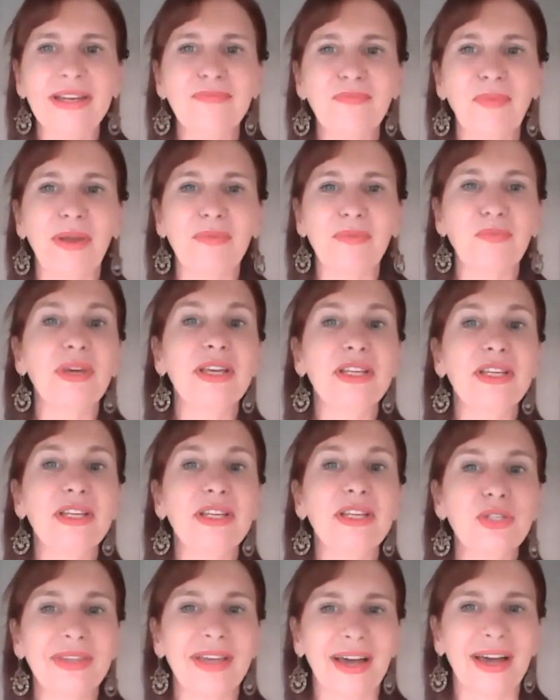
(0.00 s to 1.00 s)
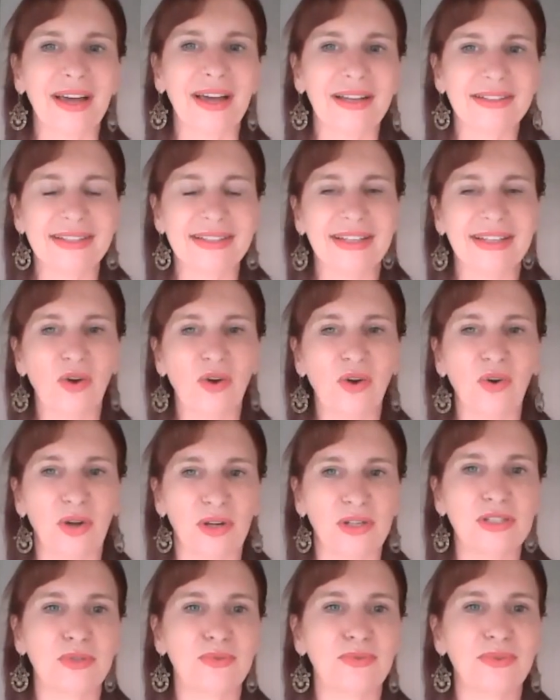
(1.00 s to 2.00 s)
When we do that,
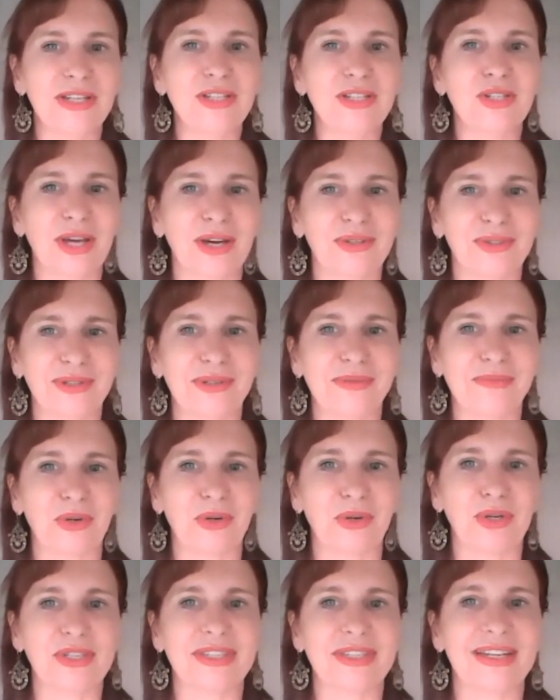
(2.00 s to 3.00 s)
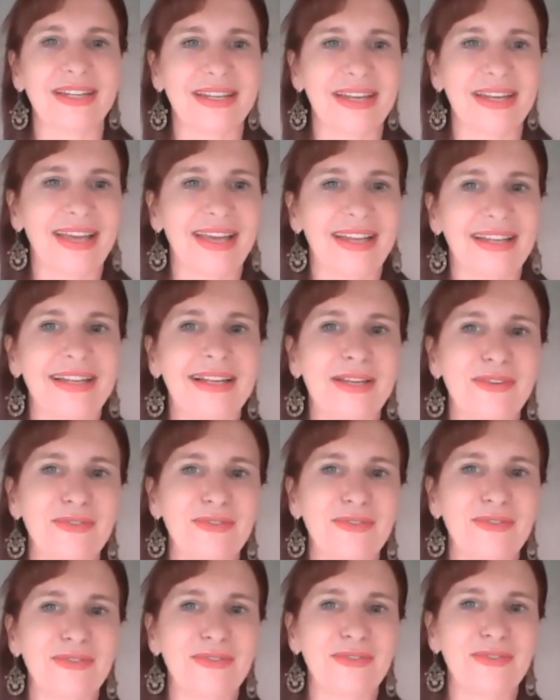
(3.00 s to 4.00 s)
also reach out to the person and
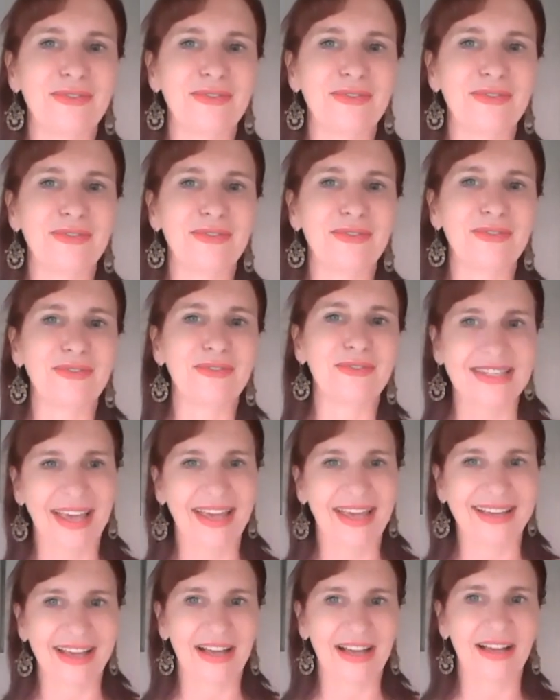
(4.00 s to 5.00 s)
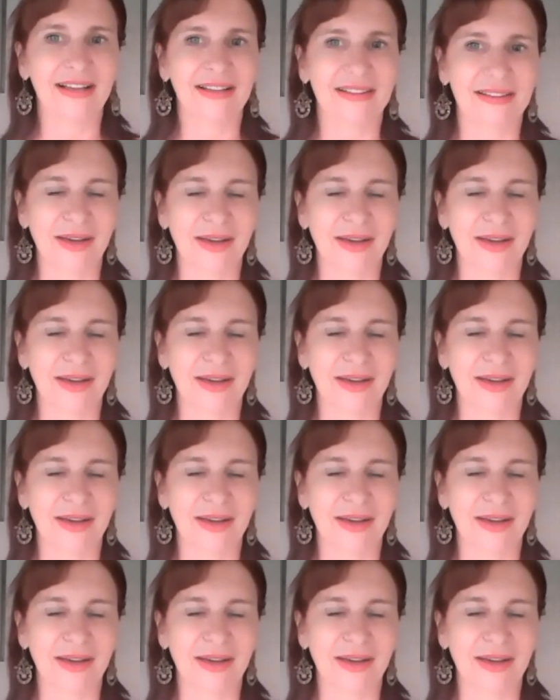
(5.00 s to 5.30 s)
leave them a message and say, hey,